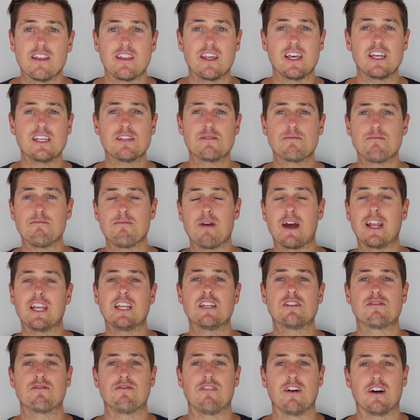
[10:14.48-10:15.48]
these
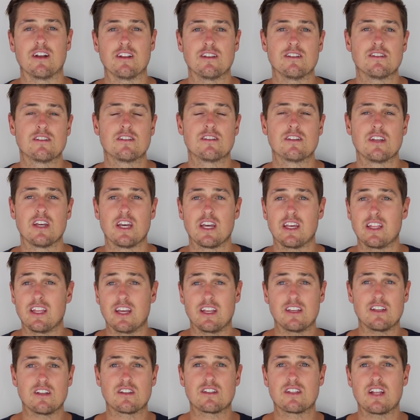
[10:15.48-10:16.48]
managed funds,
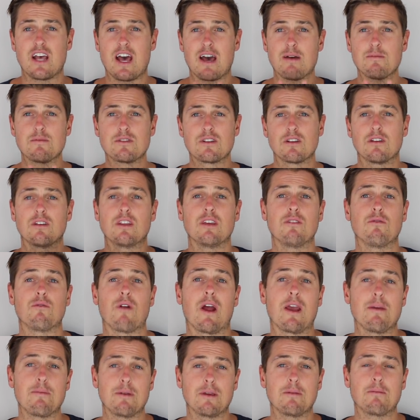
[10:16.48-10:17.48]
they're just absolutely
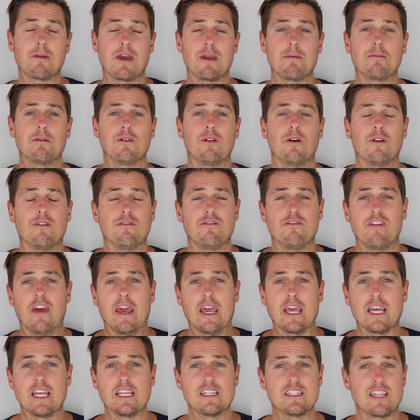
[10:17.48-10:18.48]
raping people on
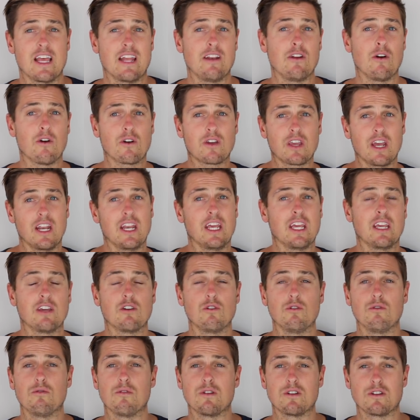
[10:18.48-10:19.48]
fees. They're not getting
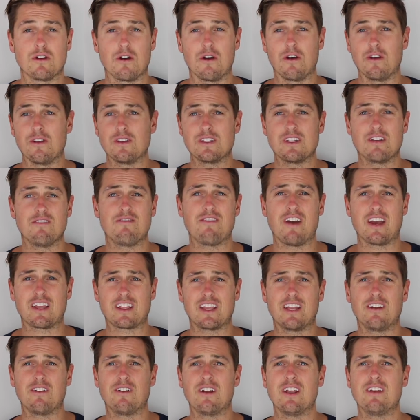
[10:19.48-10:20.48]
good returns. In fact,
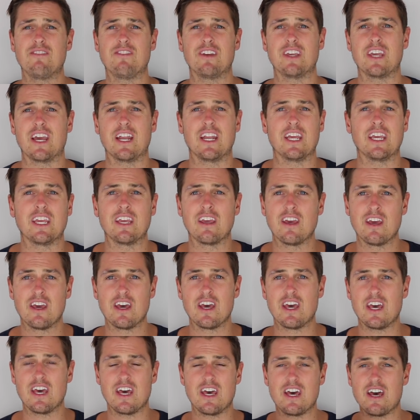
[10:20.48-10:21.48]
they're not even getting
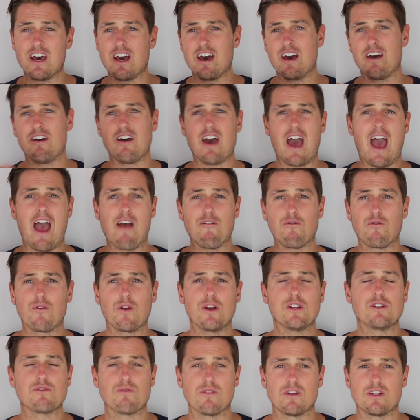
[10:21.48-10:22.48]

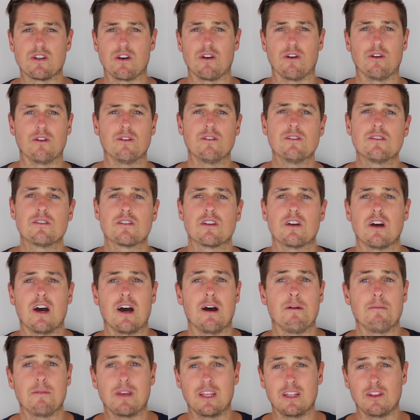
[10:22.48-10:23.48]
average returns
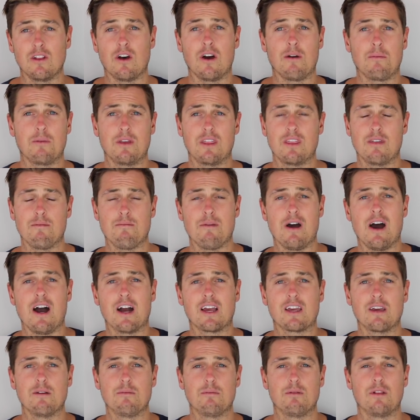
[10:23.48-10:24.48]
in line with the
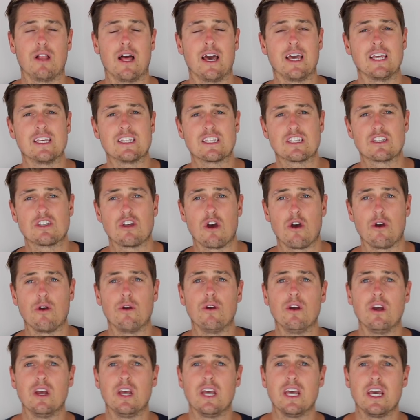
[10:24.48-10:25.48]
marketplace.
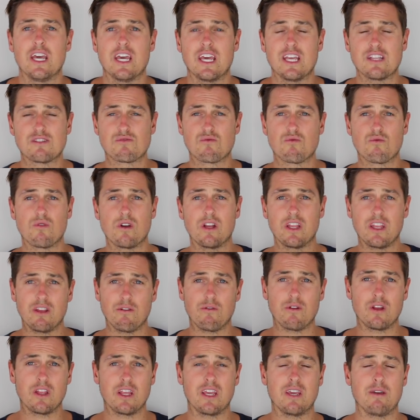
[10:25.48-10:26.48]
So it's really,
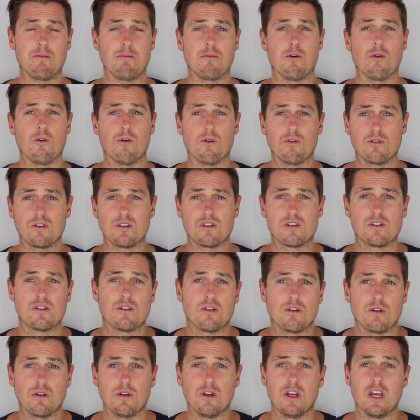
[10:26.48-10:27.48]
really important
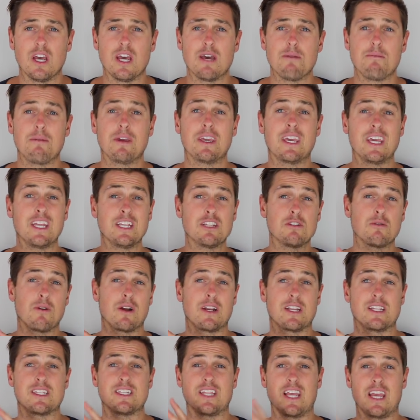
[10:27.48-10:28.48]
to begin to
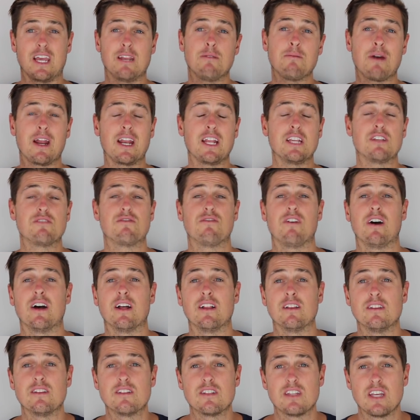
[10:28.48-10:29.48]
understand managed
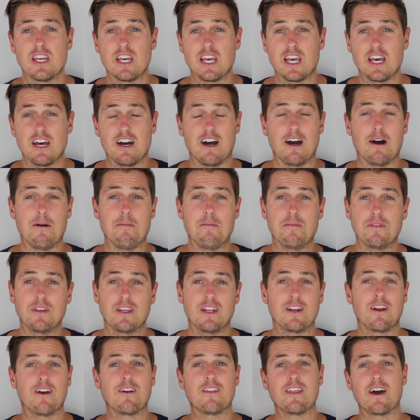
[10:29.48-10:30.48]
funds.
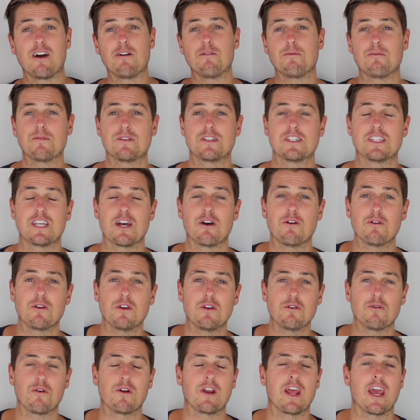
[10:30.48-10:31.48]
They'll sell
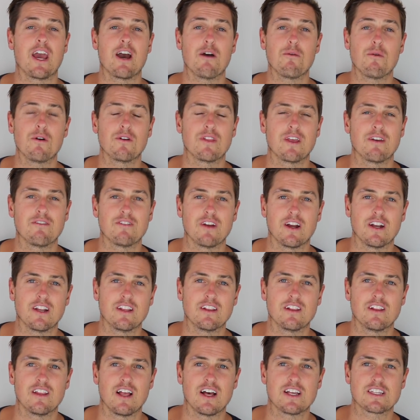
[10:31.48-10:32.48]
you on how well they've done
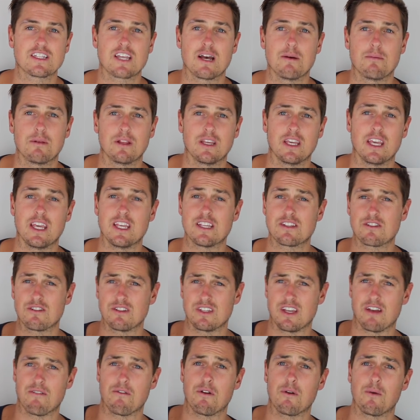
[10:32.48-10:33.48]
in the last couple of years
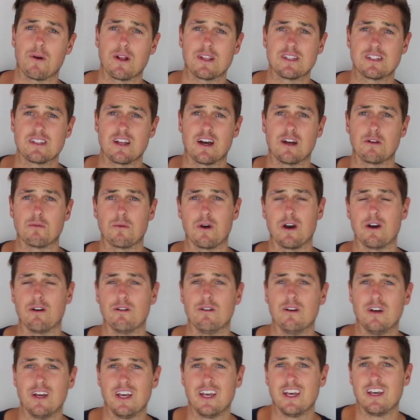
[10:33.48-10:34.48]
because everyone's done
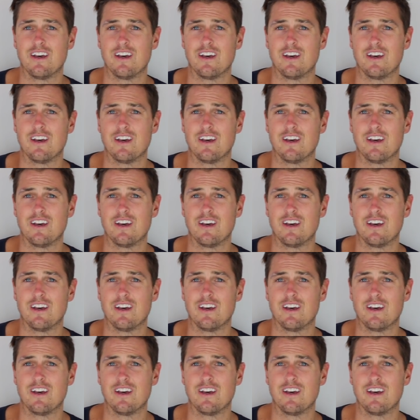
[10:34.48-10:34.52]
well.